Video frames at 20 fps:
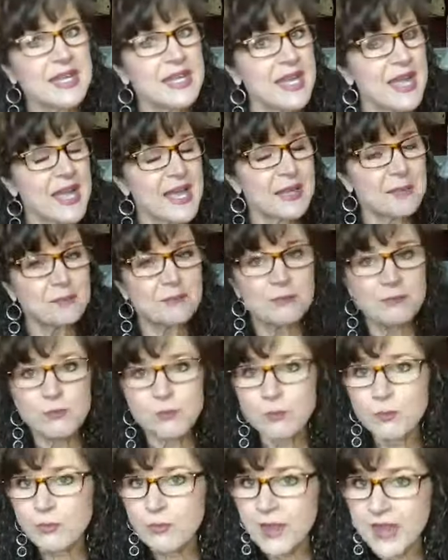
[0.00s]
He had
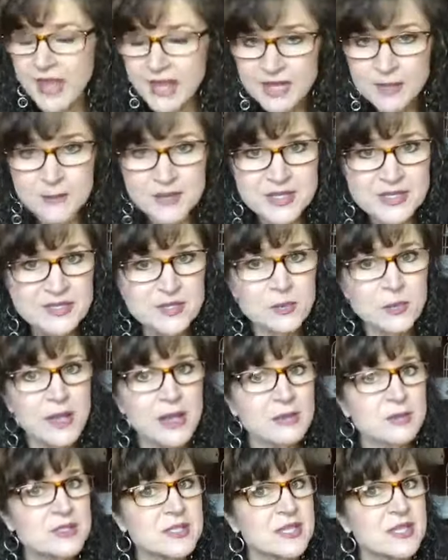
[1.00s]
enemies
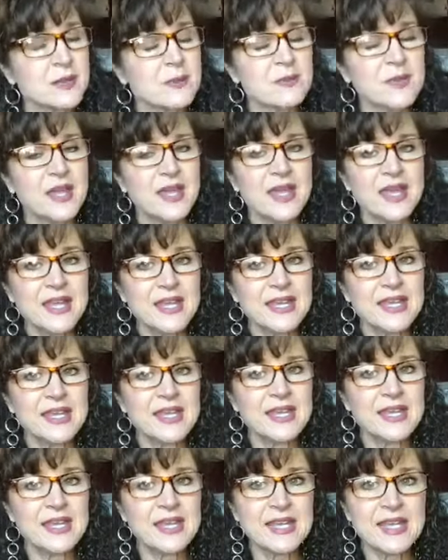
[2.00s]
around him.
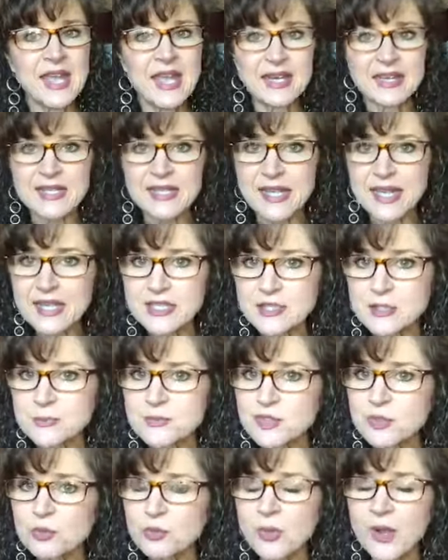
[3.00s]
He, he had a
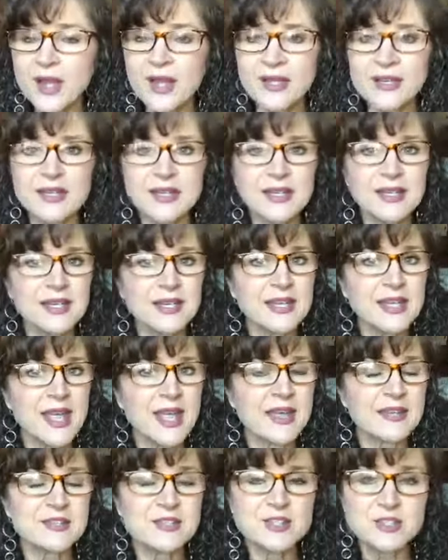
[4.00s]
kingdom to run. He
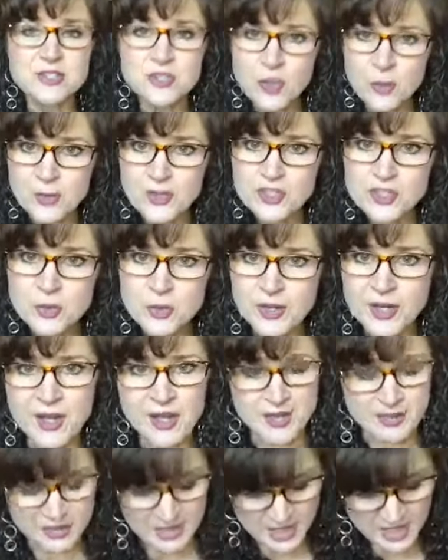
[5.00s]
had so much going
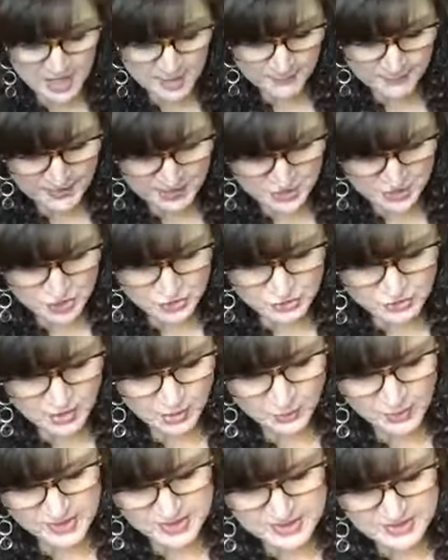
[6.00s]
on. But do you
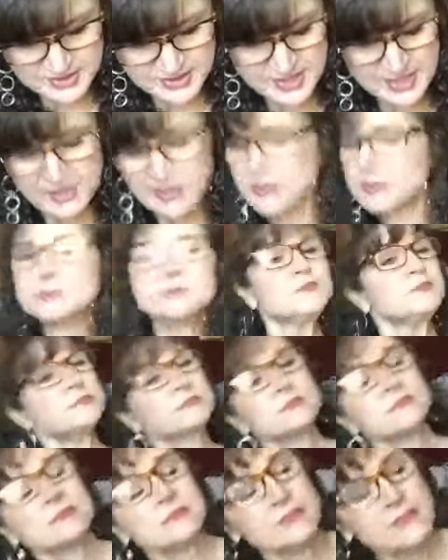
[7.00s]
know what he said?
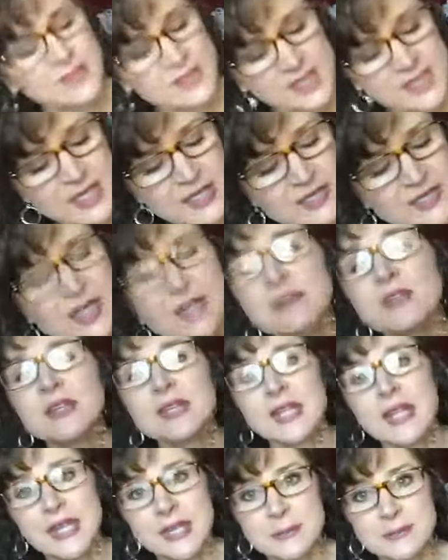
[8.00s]
King
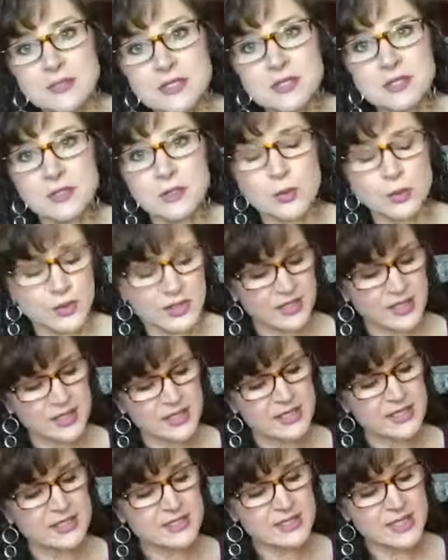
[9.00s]
David came to the Lord, and
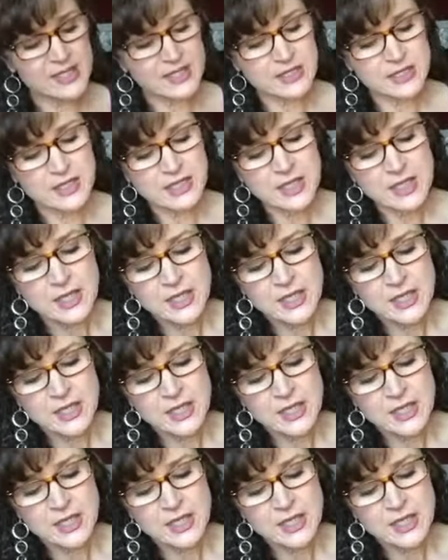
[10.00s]
he said,